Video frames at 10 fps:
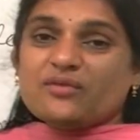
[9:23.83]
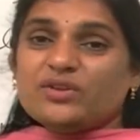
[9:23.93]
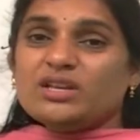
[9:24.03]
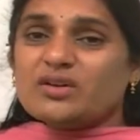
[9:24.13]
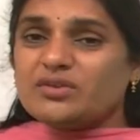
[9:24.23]

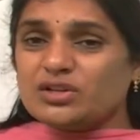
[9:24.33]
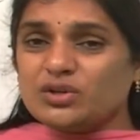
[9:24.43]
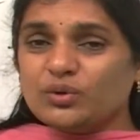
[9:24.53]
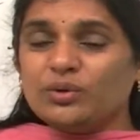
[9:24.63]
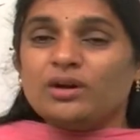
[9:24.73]
We never
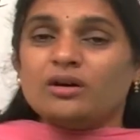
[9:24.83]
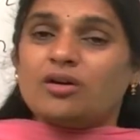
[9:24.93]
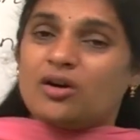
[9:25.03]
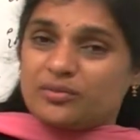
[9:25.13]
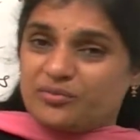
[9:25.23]
knew,
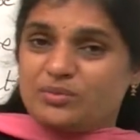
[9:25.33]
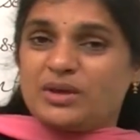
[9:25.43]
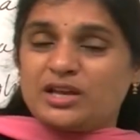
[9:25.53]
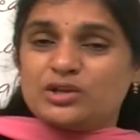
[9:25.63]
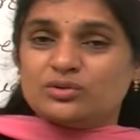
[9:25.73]
or we
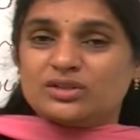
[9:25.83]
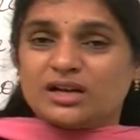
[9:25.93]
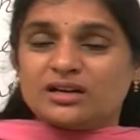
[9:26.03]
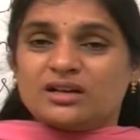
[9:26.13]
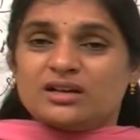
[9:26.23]
may knew
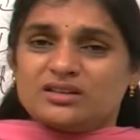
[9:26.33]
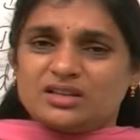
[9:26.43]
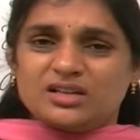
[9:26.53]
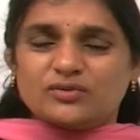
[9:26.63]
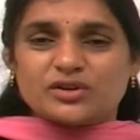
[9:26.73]
that the
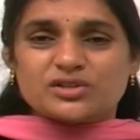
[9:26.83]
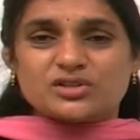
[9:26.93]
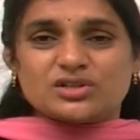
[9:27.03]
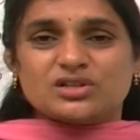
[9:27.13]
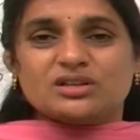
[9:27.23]

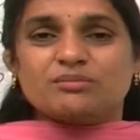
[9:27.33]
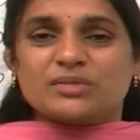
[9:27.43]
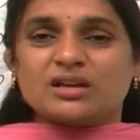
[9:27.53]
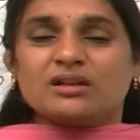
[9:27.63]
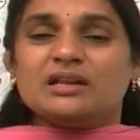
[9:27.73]
deforestation
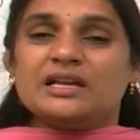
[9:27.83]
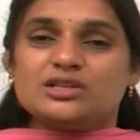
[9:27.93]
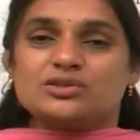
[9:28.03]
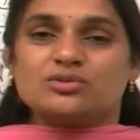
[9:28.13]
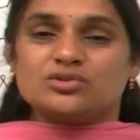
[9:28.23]
may
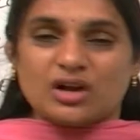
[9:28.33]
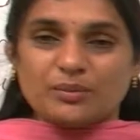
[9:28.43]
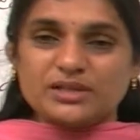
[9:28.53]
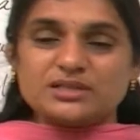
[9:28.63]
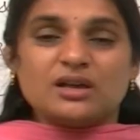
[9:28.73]
lead to
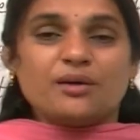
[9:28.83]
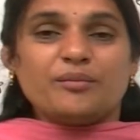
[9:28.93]
troubles,